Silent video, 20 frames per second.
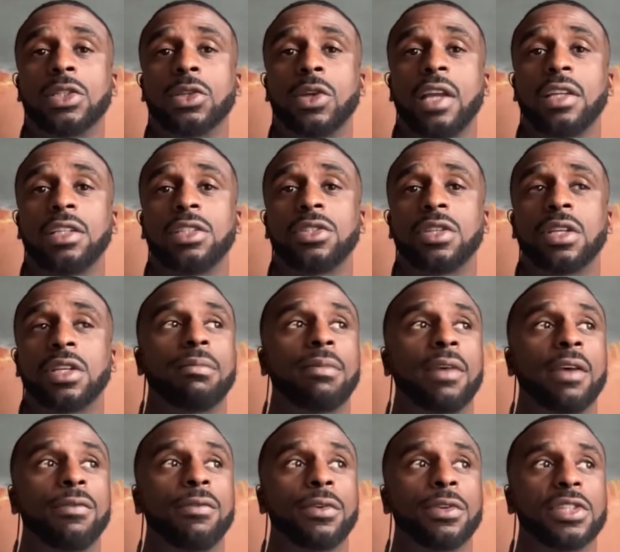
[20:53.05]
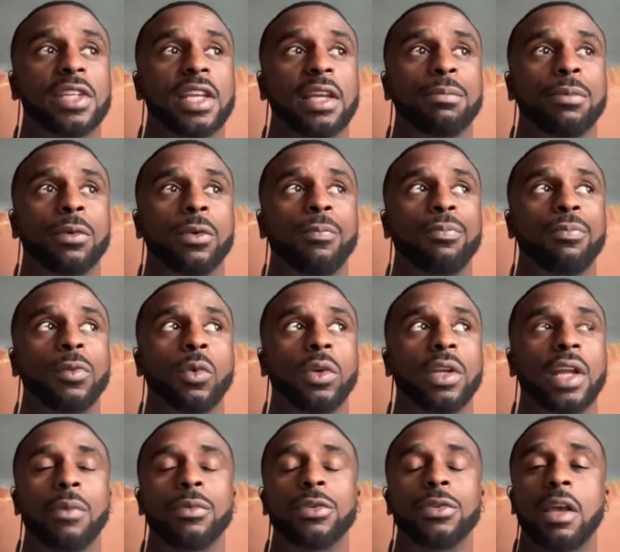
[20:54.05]
So I just think about, for example, when
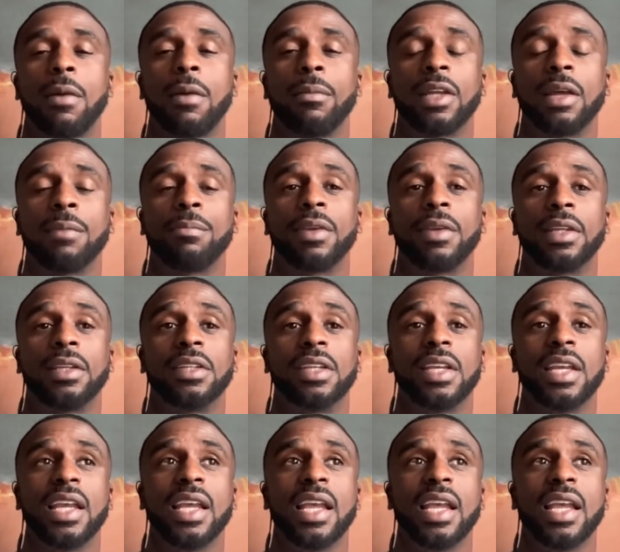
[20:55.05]
I was coming up in